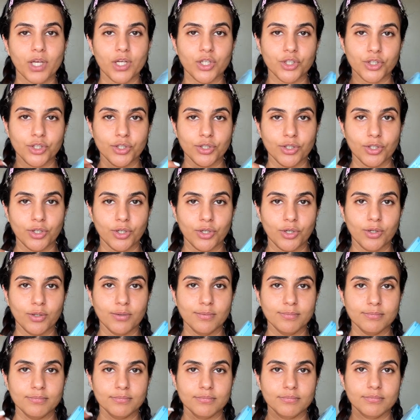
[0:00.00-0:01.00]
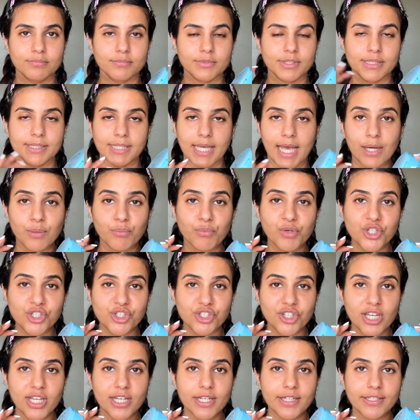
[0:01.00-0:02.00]
you know,
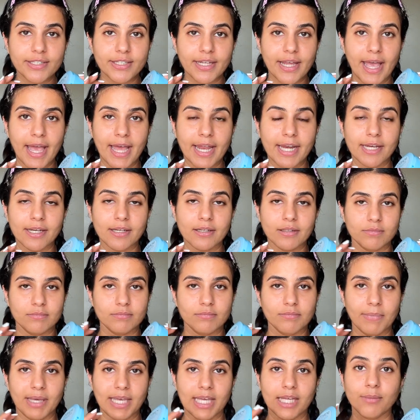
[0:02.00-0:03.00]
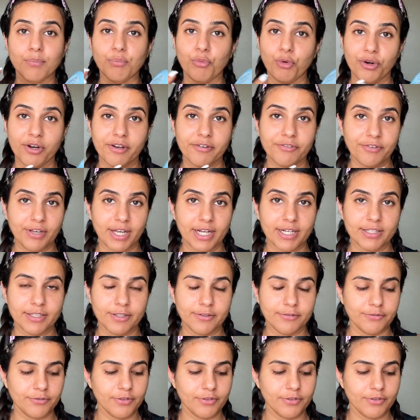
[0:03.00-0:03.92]
sandwich it and make it more effective.